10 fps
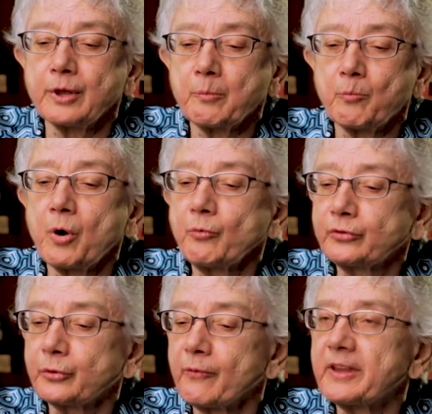
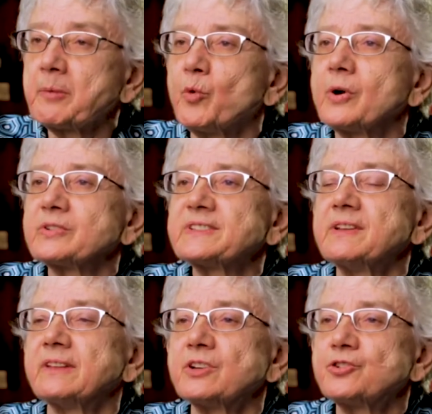Most of them was
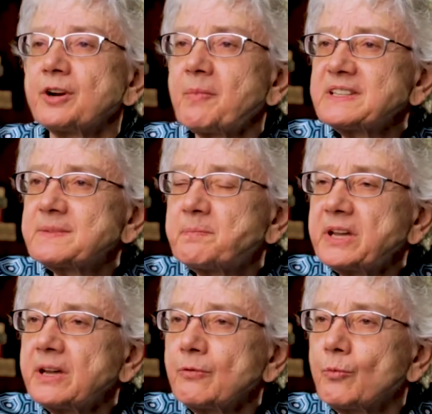in the
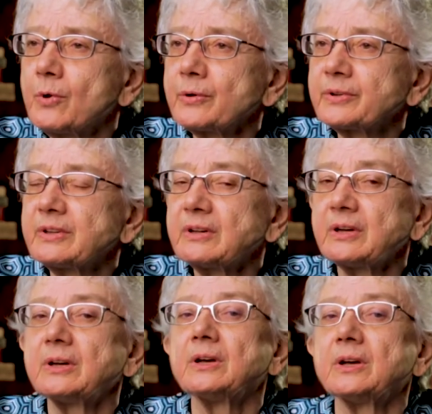German-speaking world.
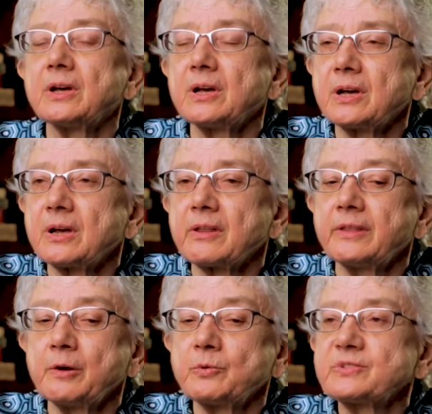
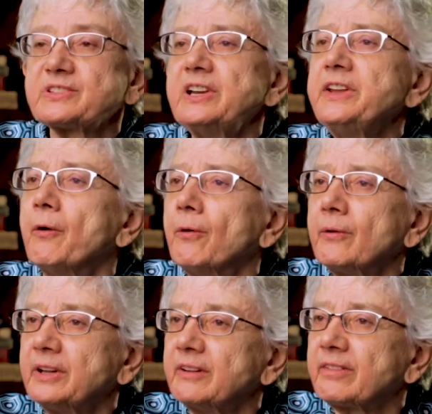There was Lyon
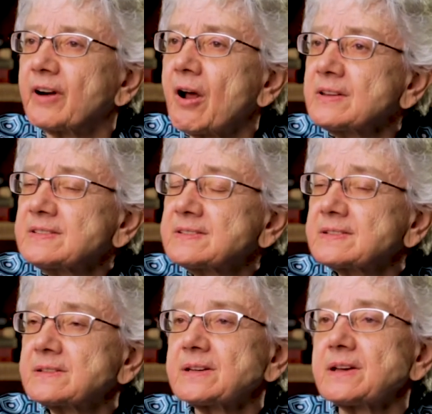in
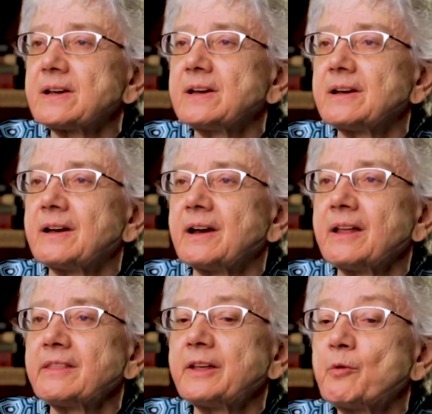France,
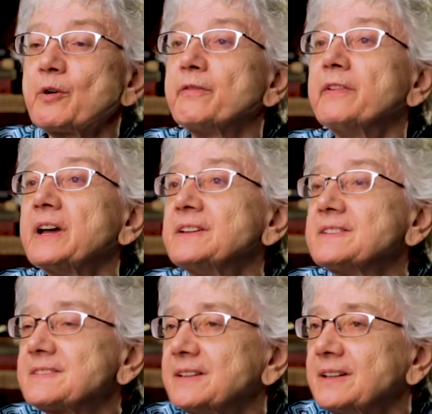and there were
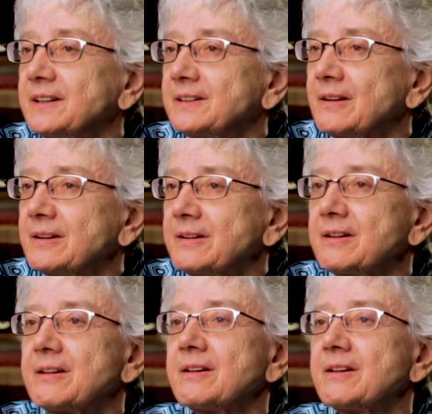Venice in Italy.